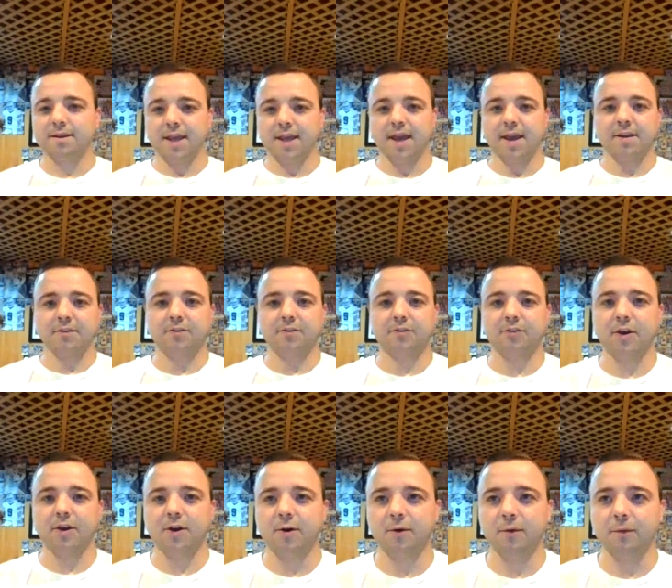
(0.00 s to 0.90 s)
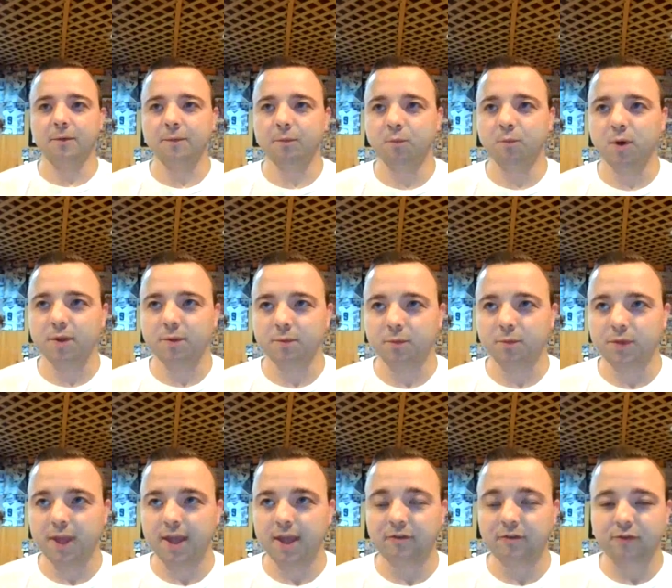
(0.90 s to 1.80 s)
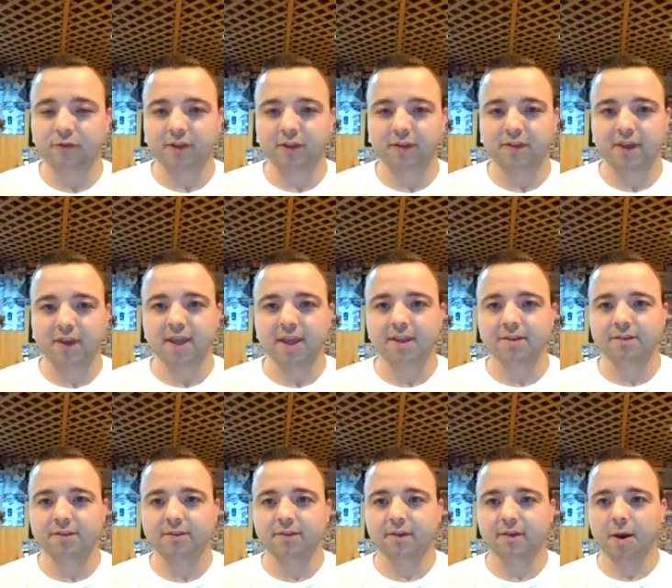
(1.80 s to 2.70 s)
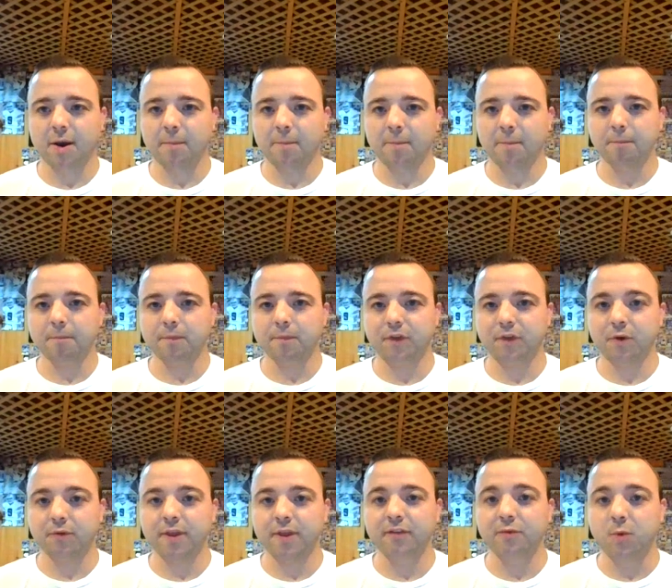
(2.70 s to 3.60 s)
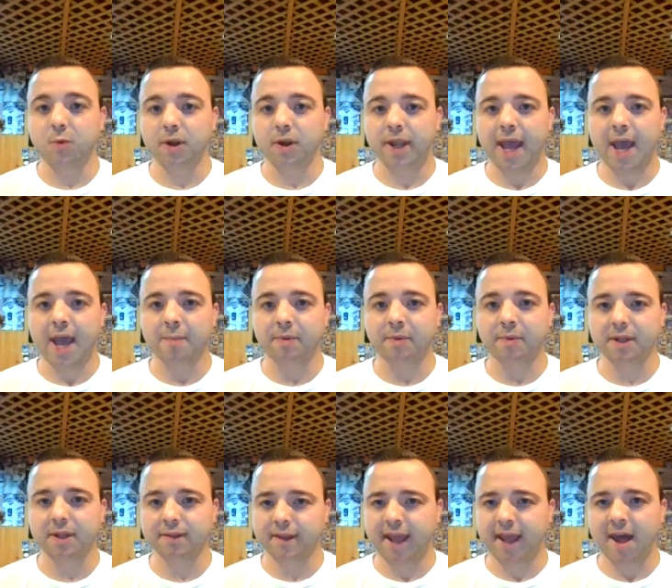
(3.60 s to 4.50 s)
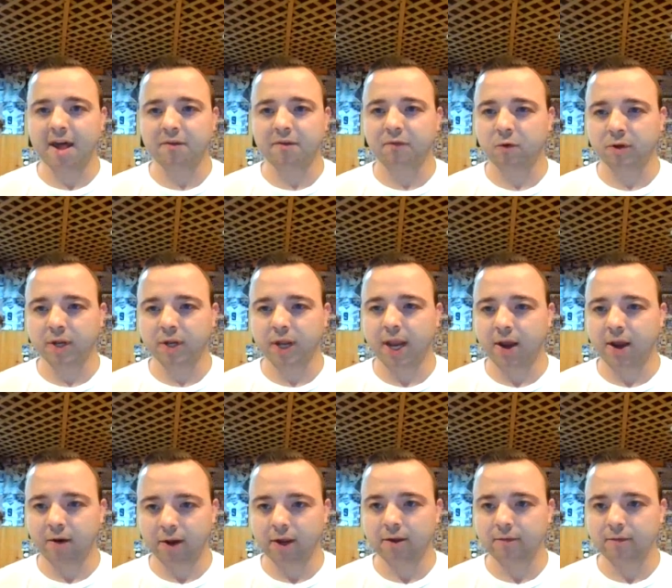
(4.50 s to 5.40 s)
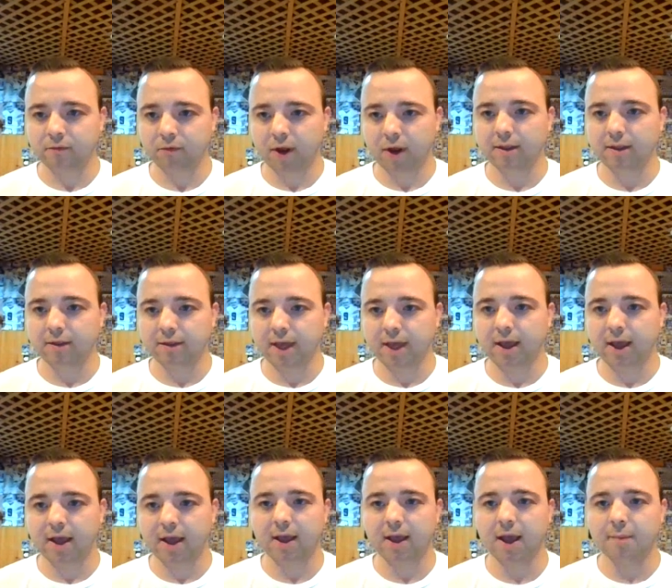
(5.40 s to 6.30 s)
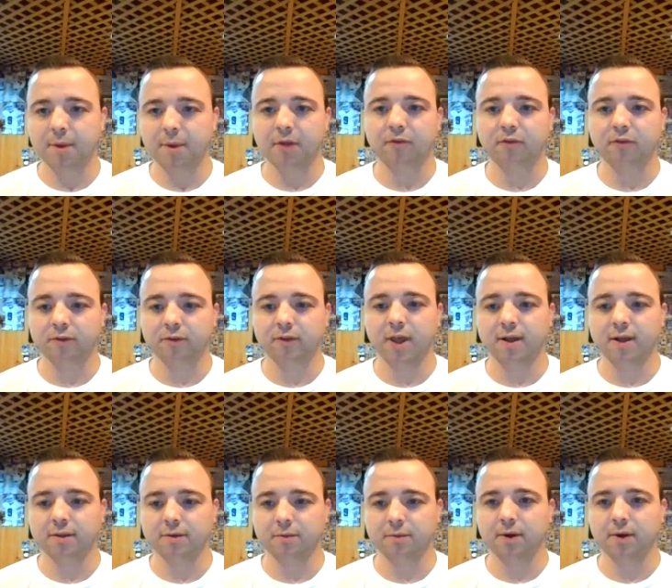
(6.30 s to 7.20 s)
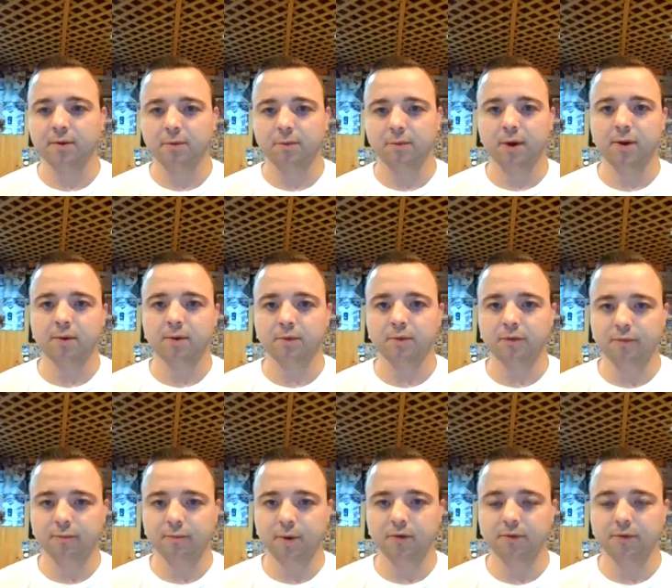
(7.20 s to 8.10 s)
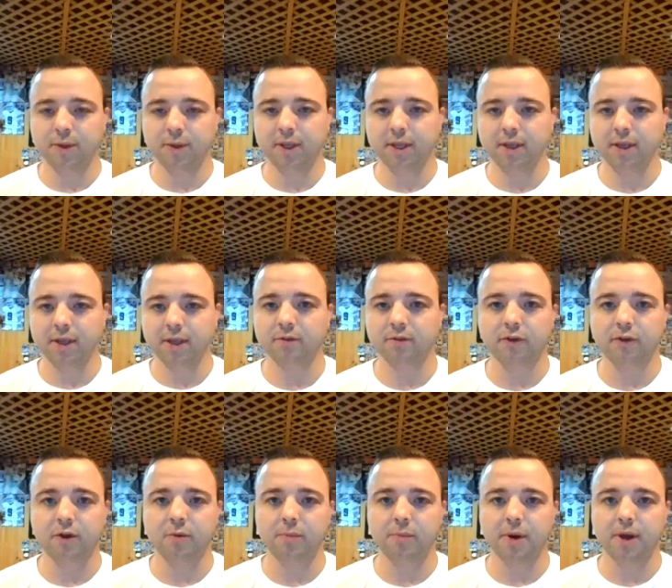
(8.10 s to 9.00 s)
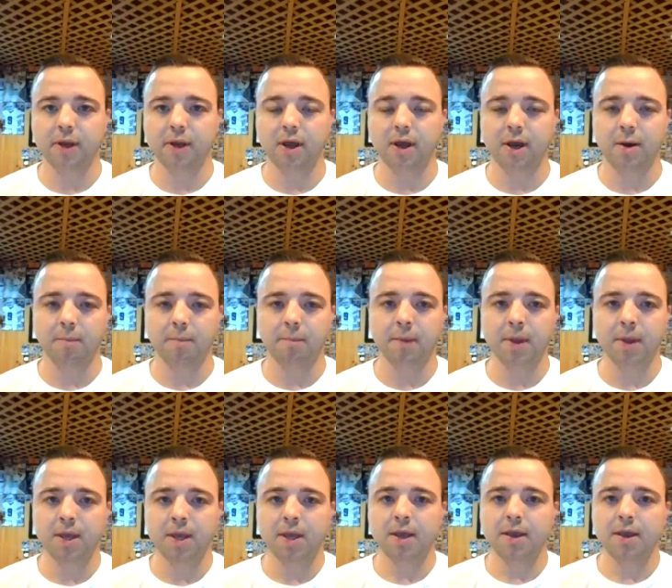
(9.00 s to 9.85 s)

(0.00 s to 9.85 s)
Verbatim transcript: Yeah. So what the interesting thing is, um, so this one happened in the California area, right? uh, I'm not sure exactly where where it was supposed to be in the show, but um,